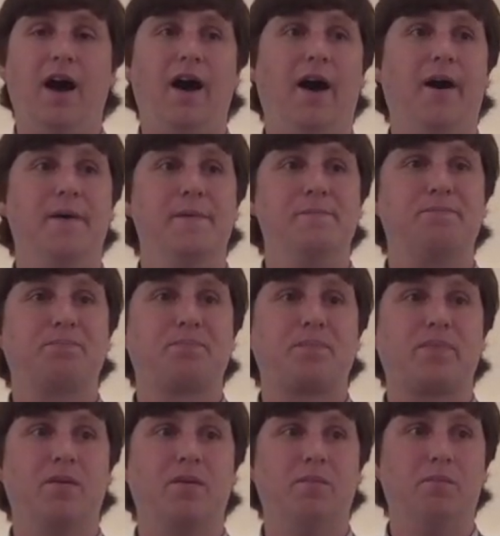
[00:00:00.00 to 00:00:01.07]
Um,
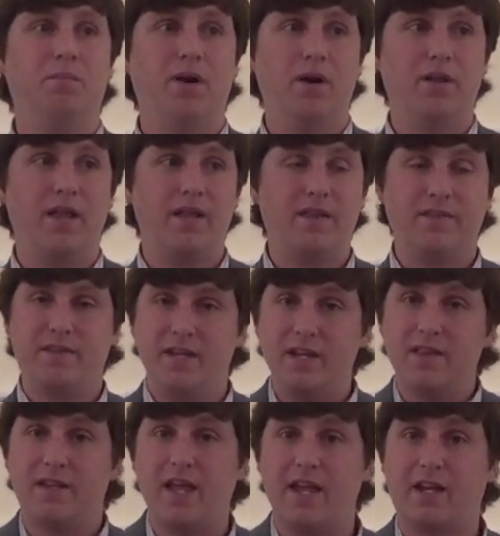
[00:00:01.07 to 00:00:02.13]
but the end of
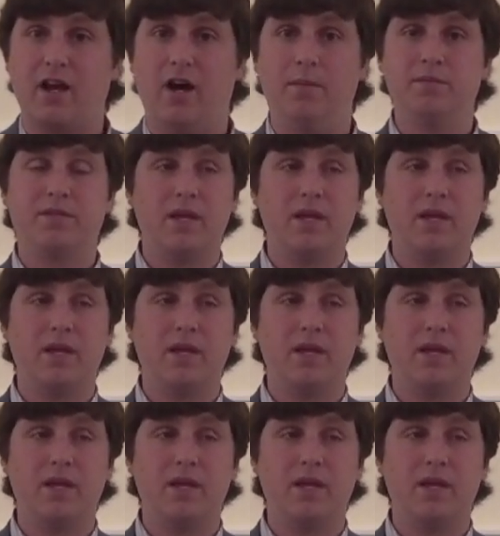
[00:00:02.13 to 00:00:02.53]
the day comes,